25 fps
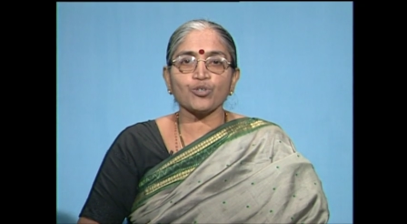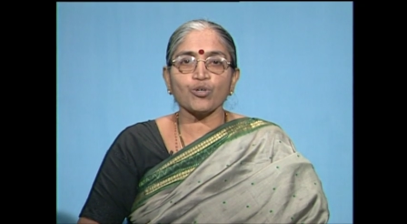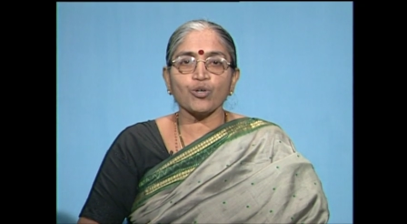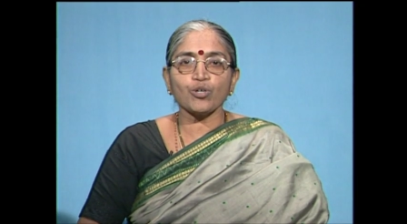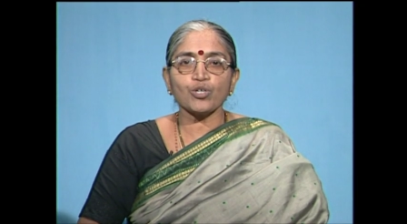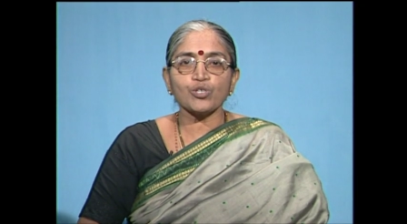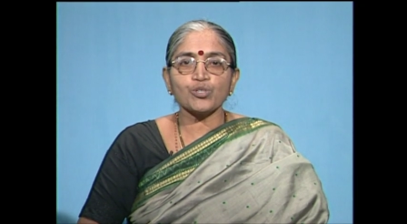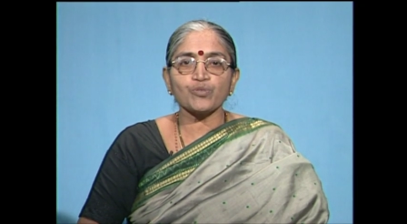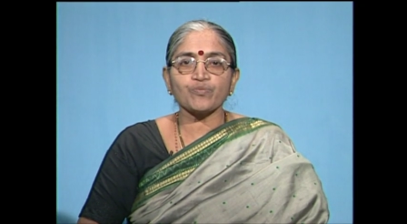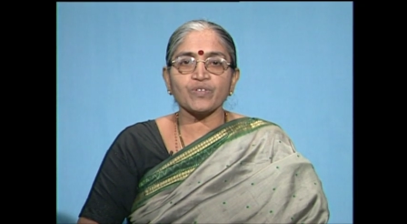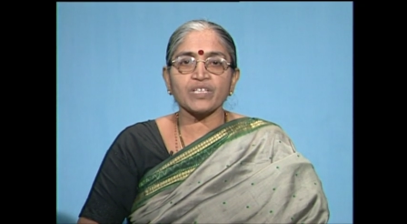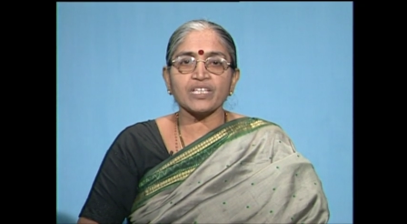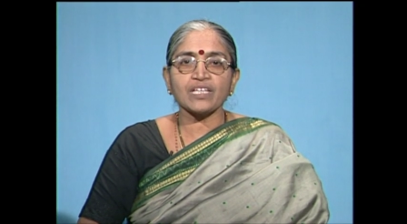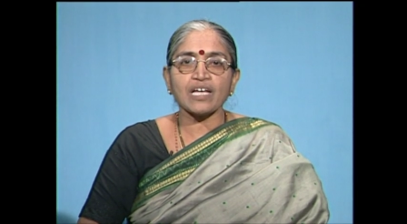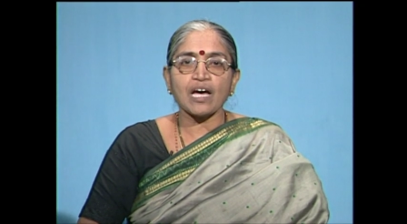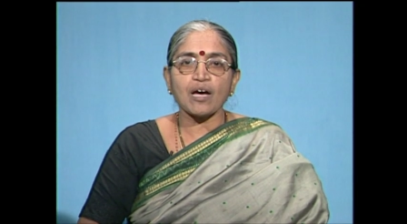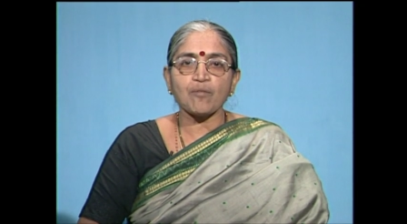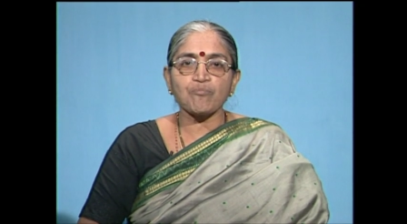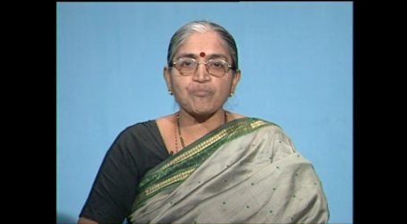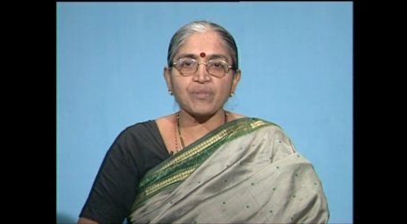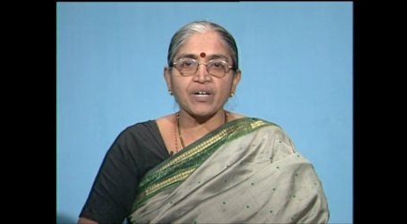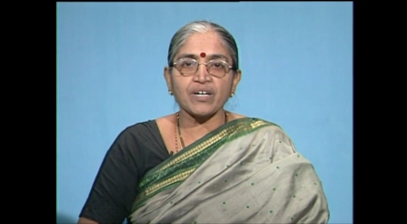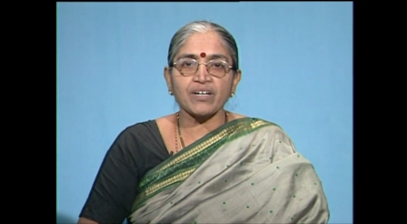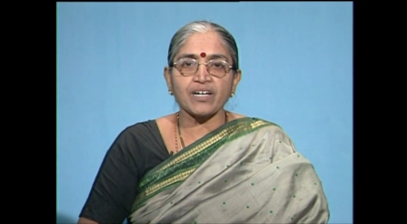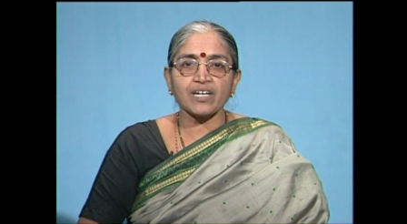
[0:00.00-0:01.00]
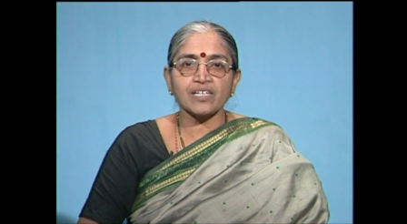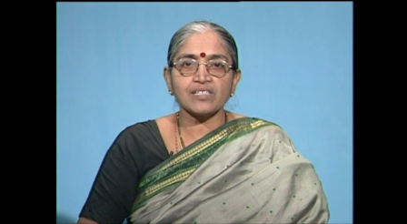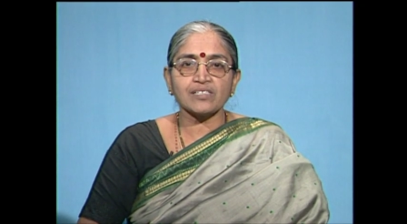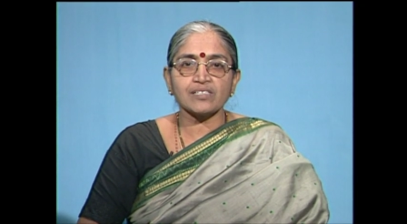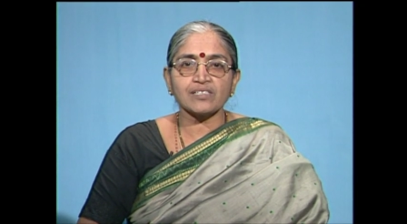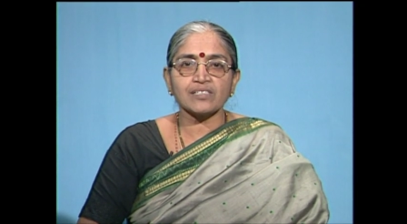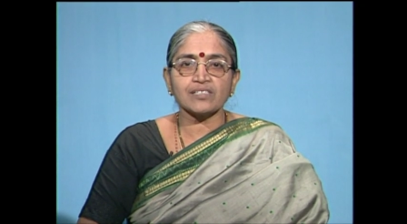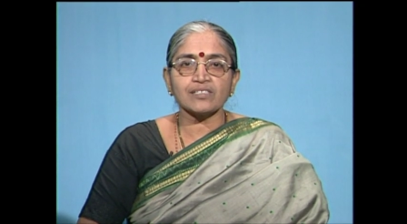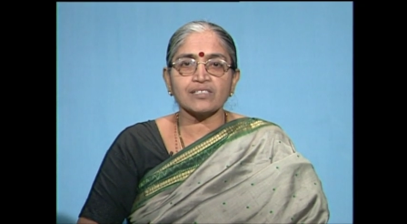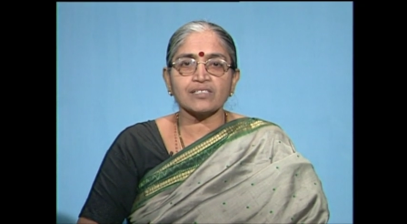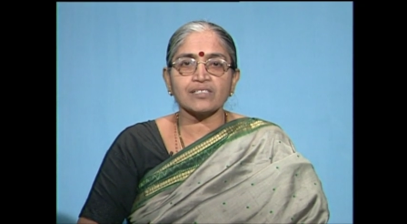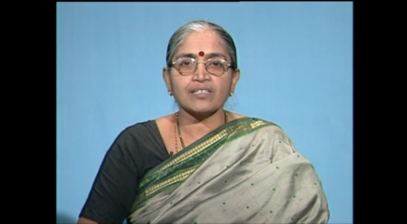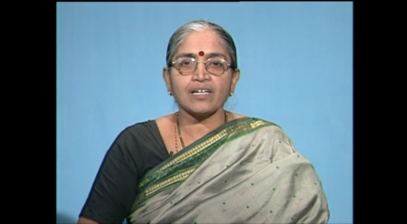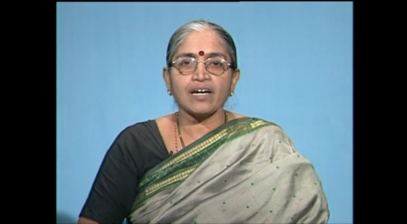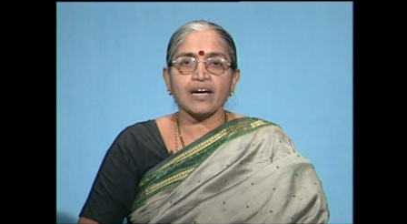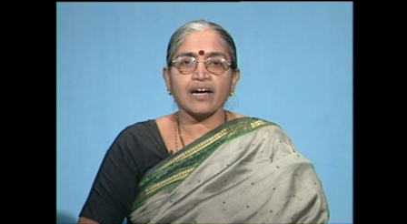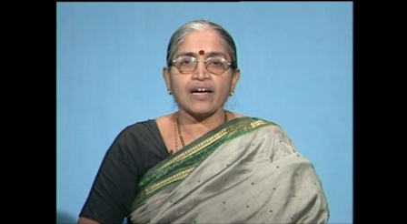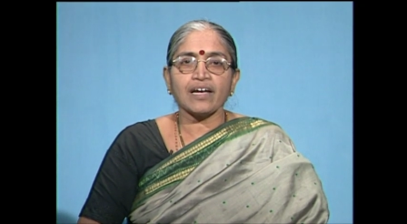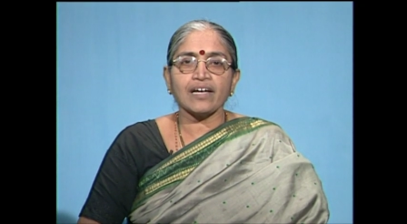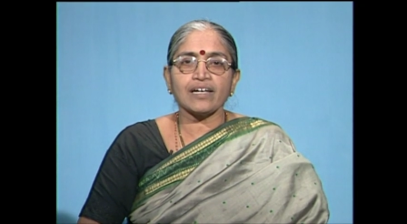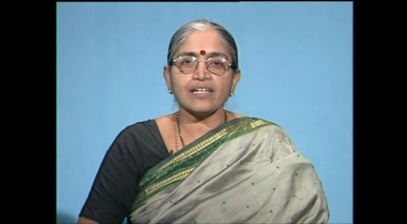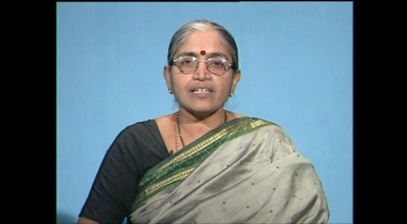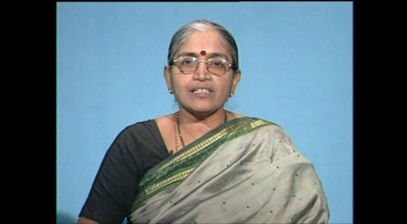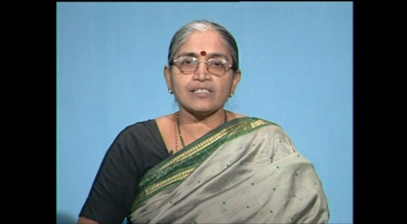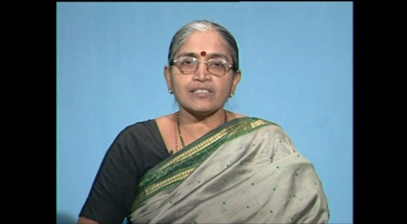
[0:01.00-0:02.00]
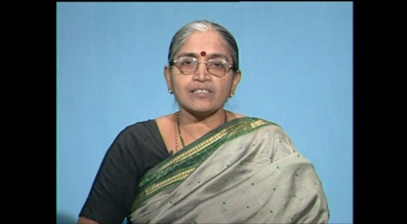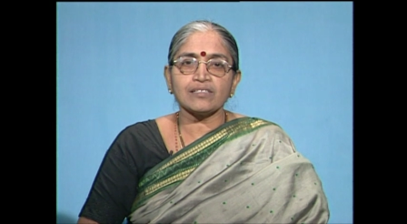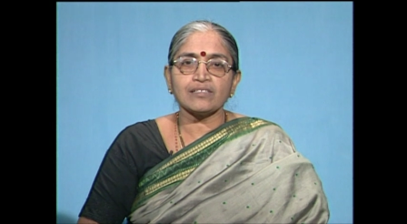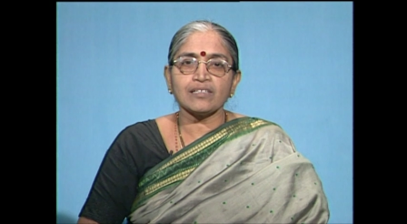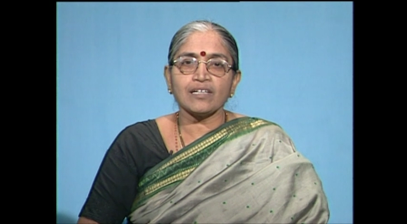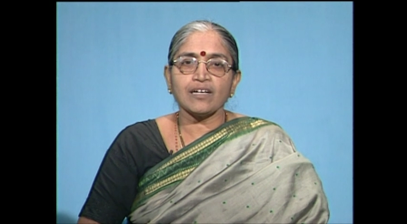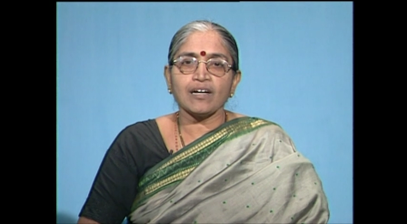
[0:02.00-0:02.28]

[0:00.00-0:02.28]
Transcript: goes with appearances is